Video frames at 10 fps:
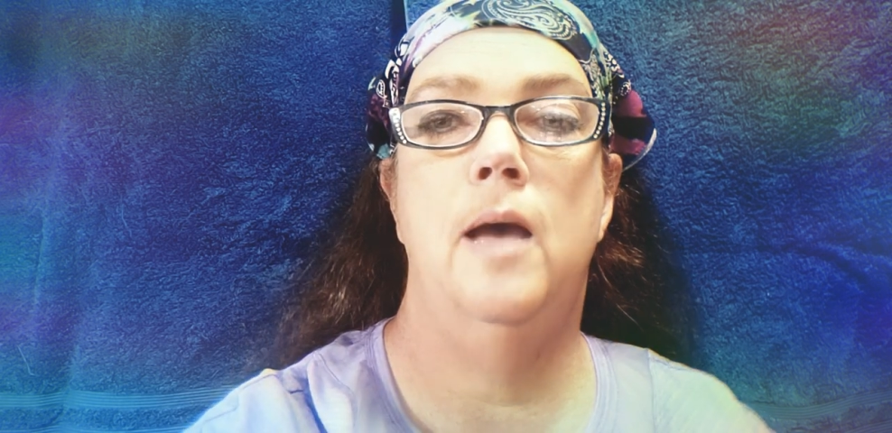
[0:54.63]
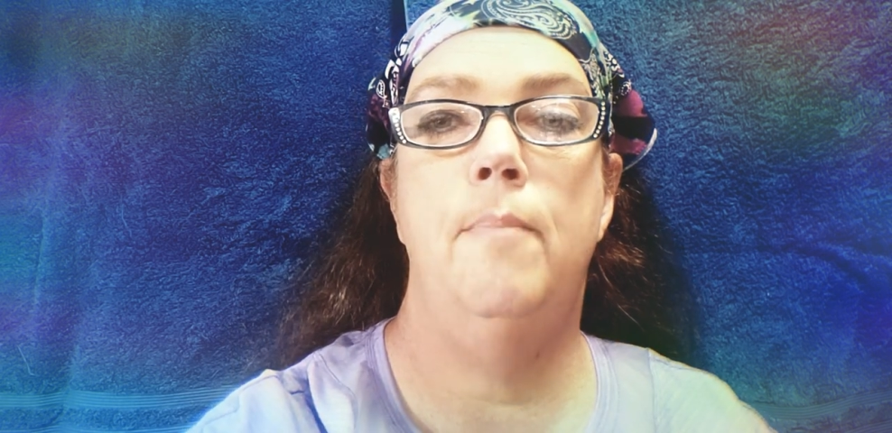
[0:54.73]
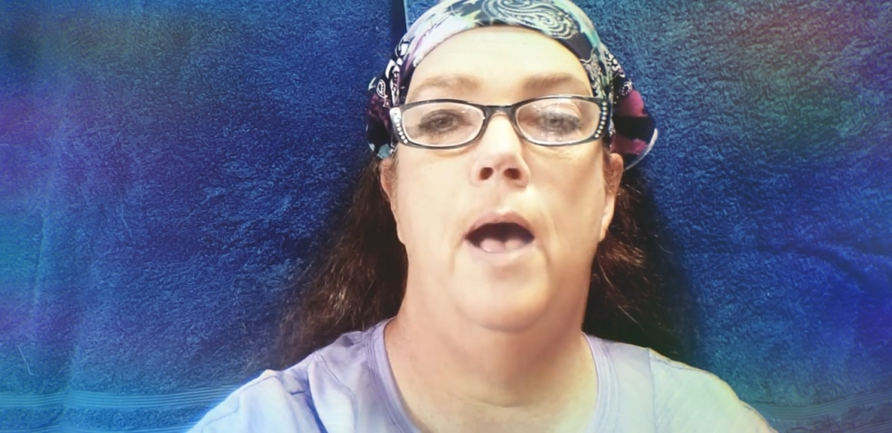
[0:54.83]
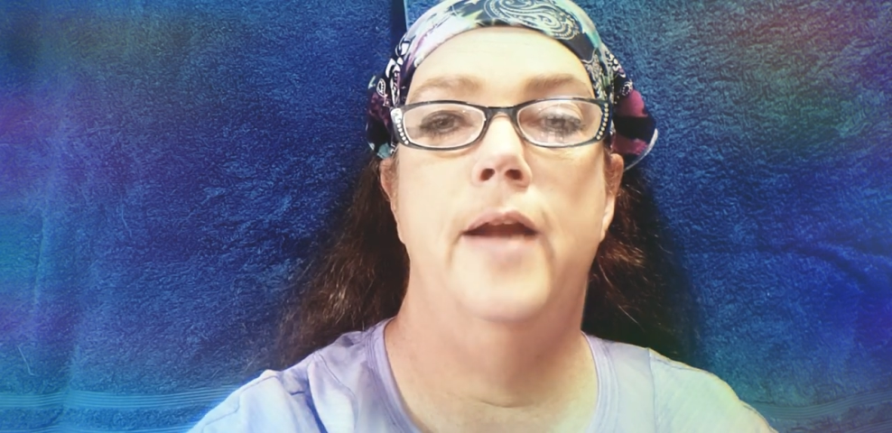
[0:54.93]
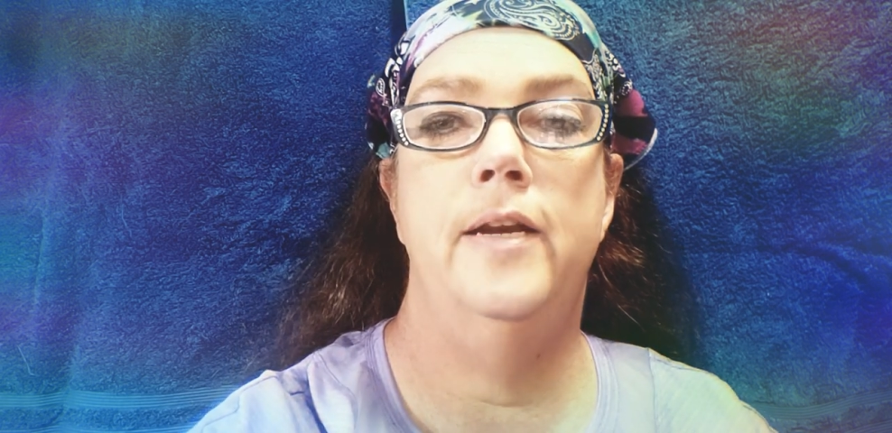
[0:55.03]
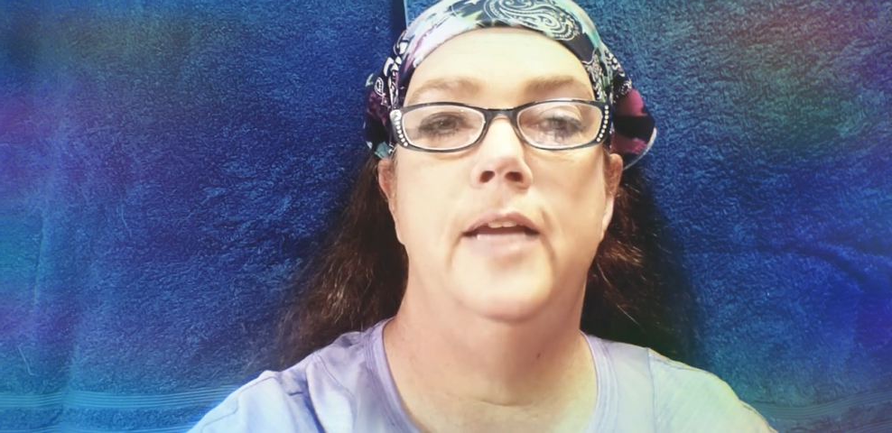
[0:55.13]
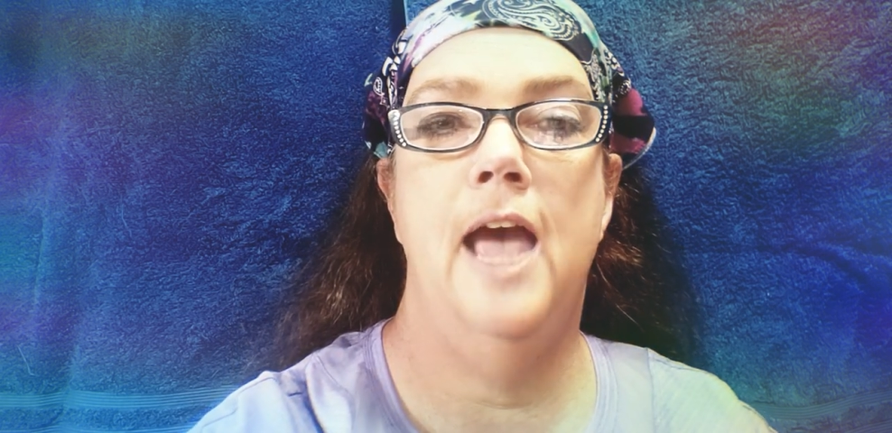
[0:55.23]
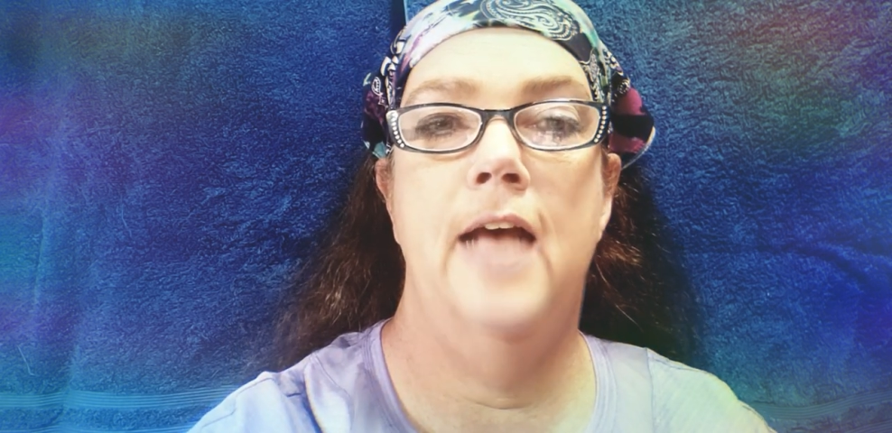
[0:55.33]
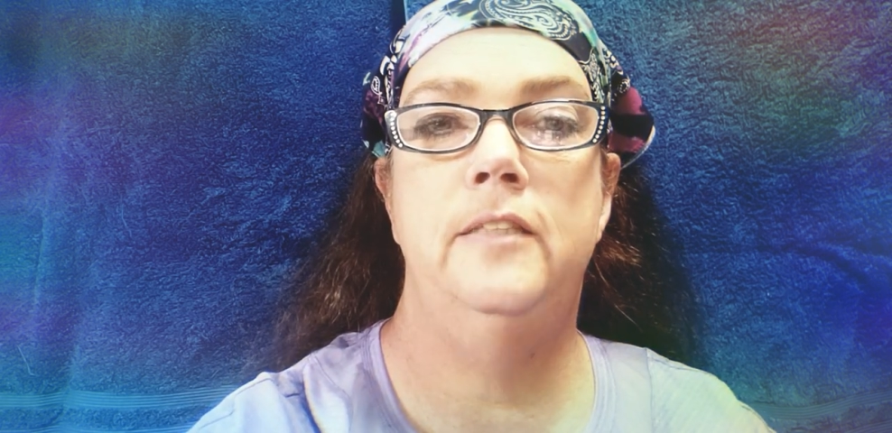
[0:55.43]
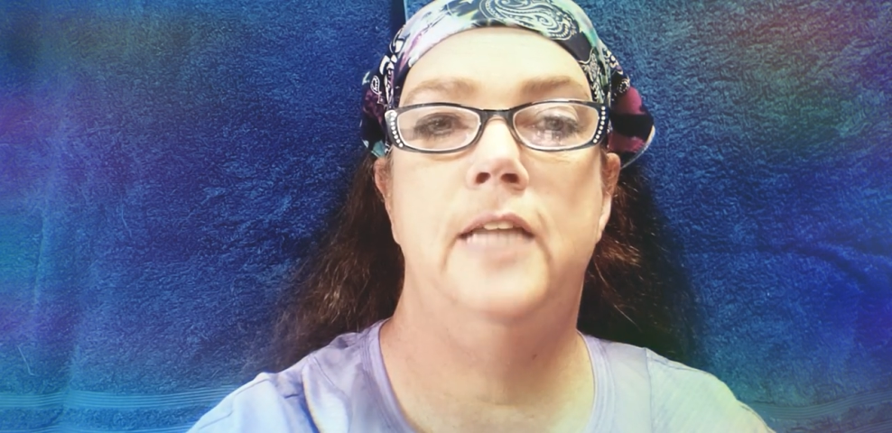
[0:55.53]
I bind and
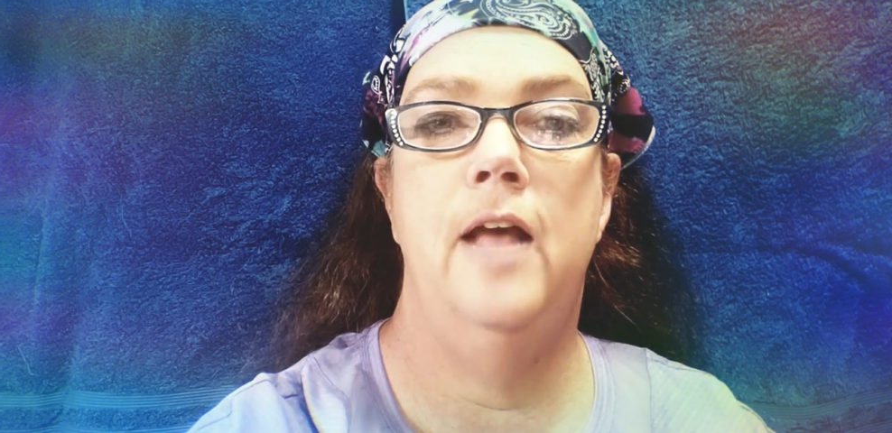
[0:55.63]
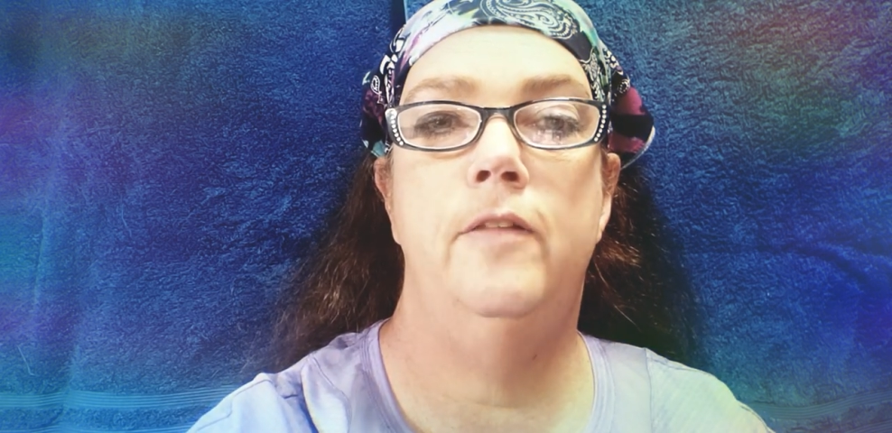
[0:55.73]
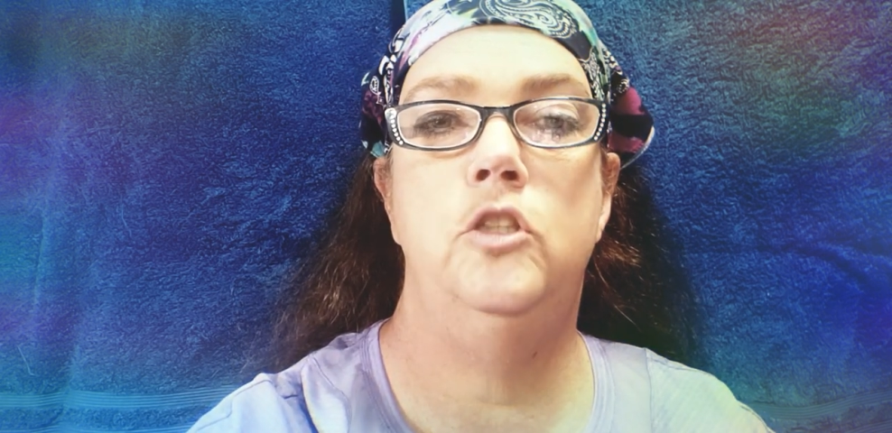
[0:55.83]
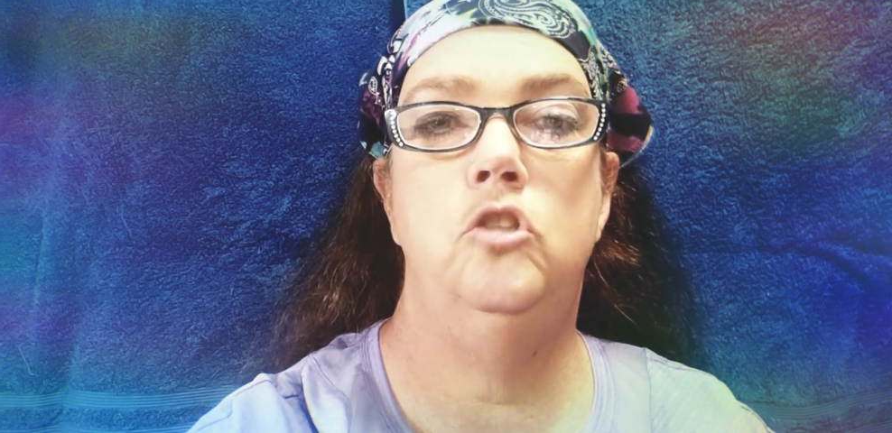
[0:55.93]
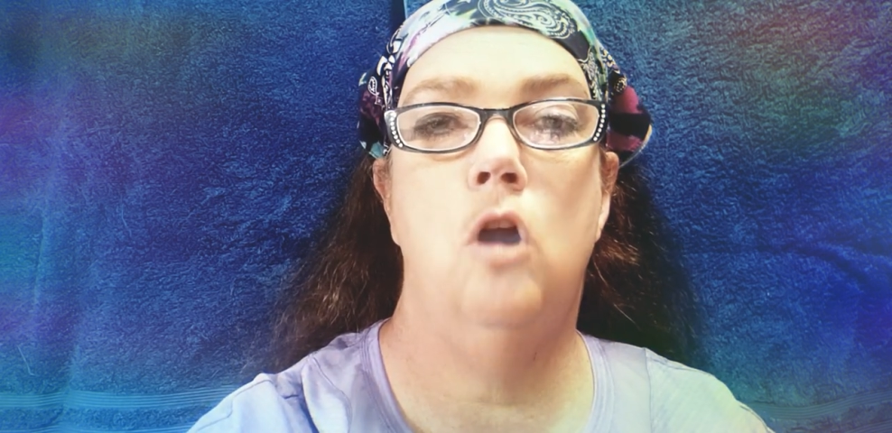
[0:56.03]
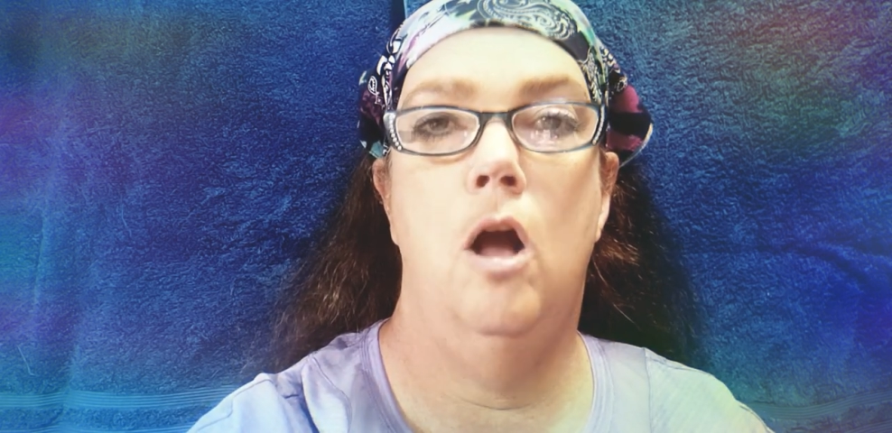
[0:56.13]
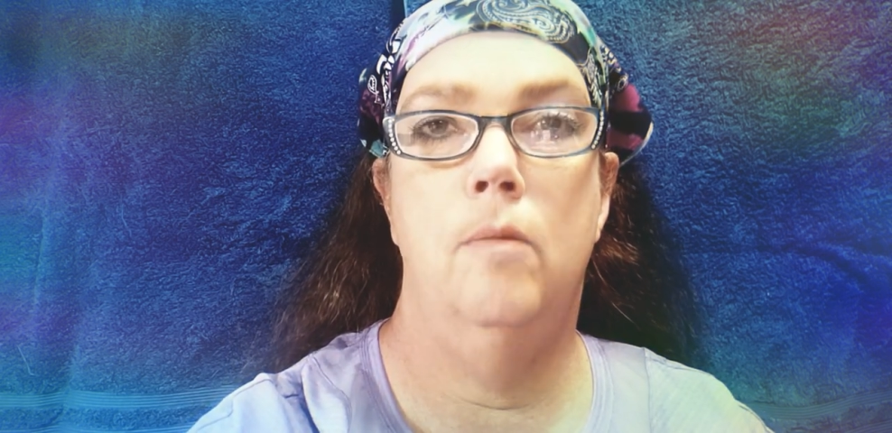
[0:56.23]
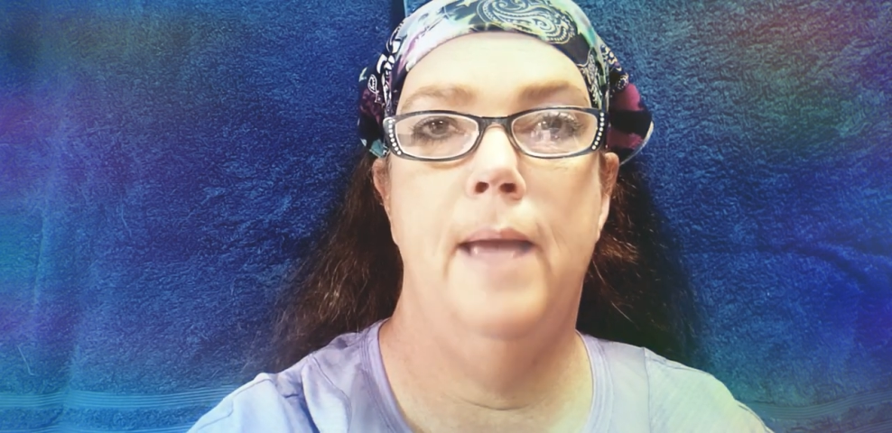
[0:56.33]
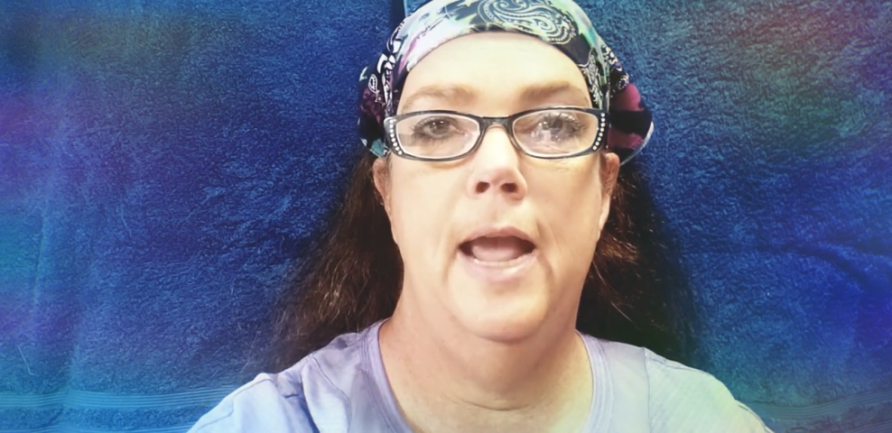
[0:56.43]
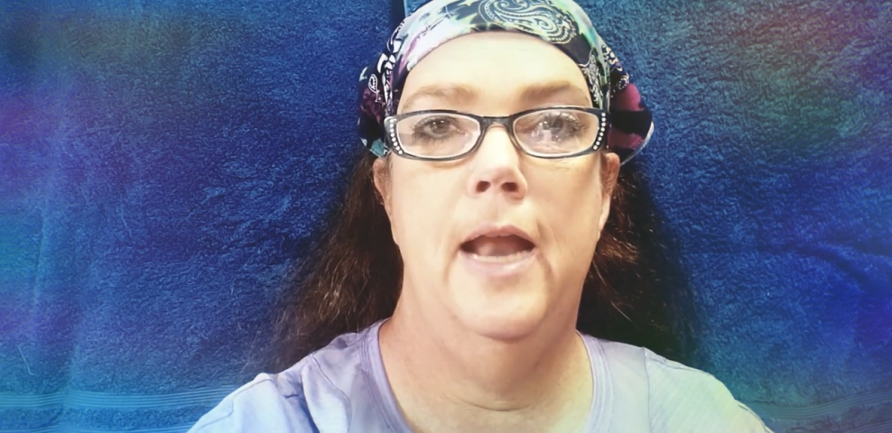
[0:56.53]
cast down the
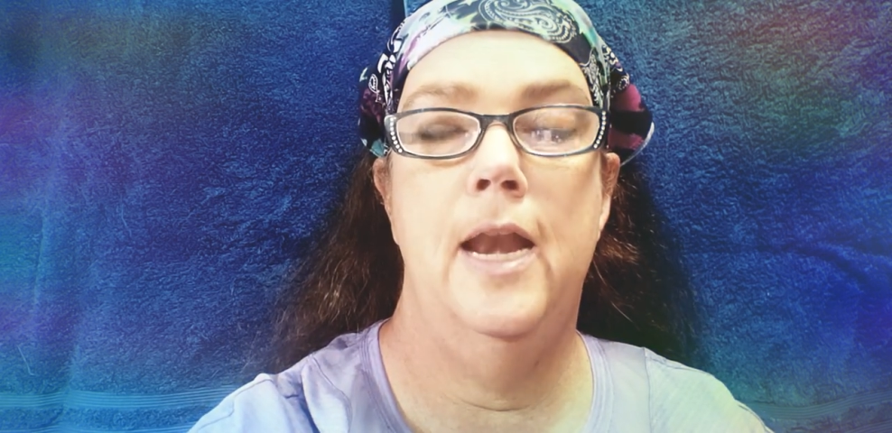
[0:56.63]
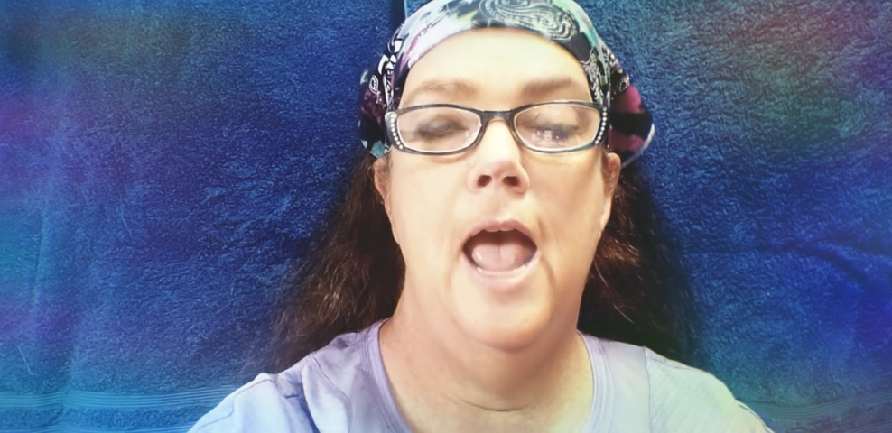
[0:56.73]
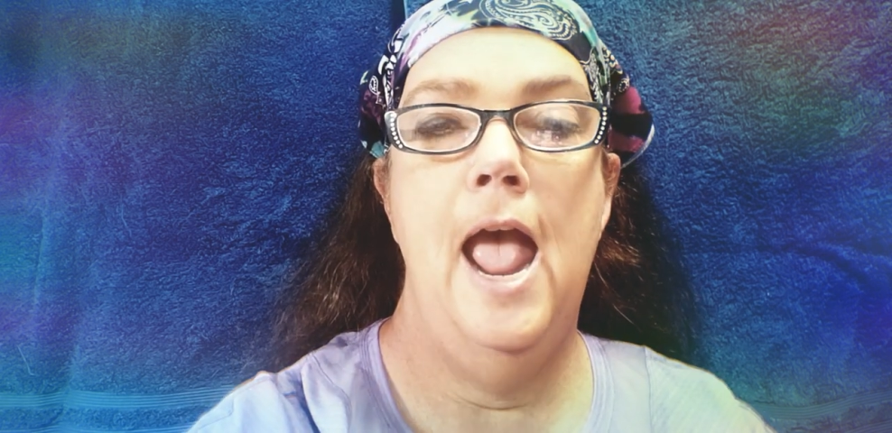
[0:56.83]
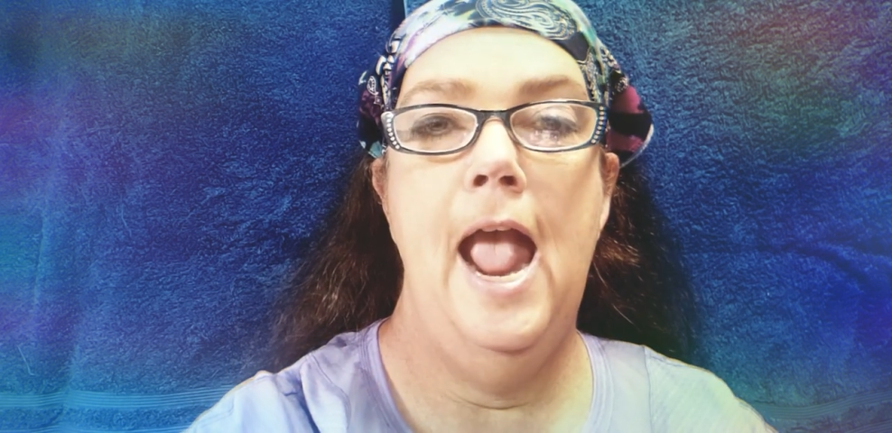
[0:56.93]
strong man